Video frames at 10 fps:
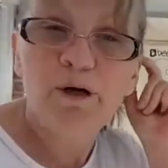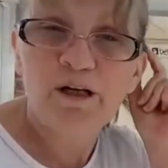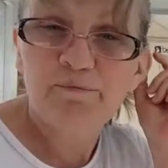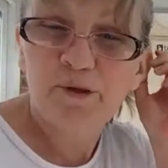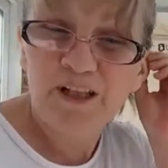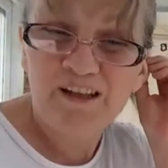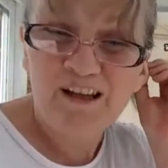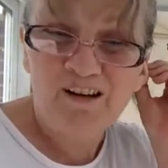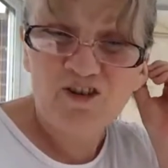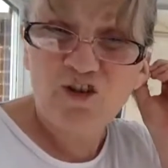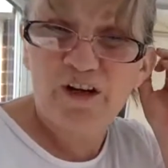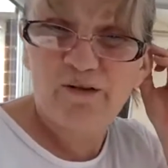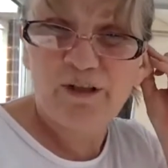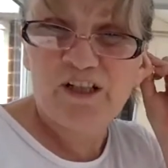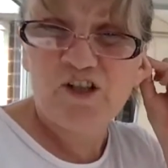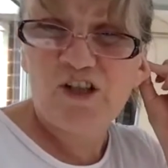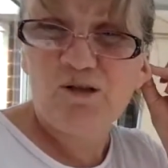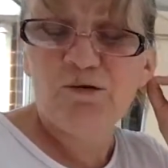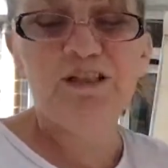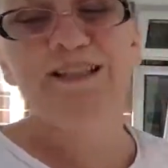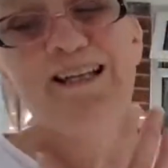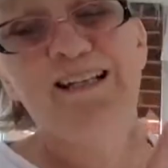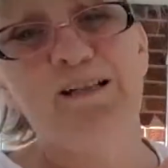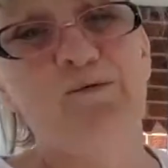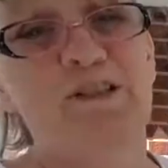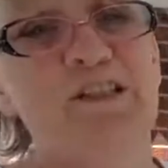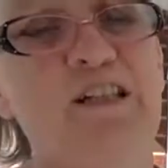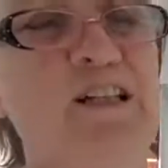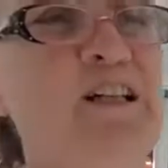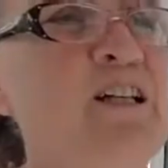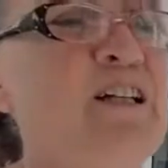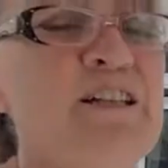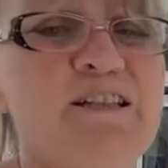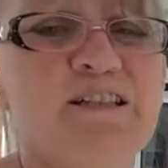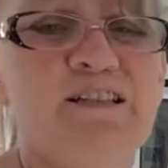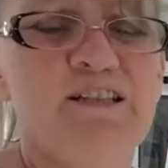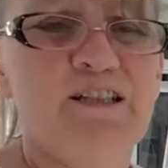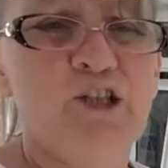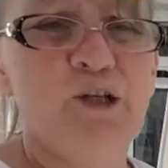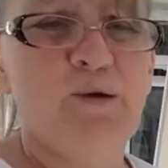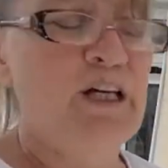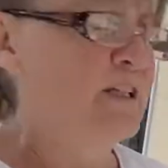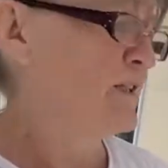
might put it in the art trail next year, which sadly was didn't go ahead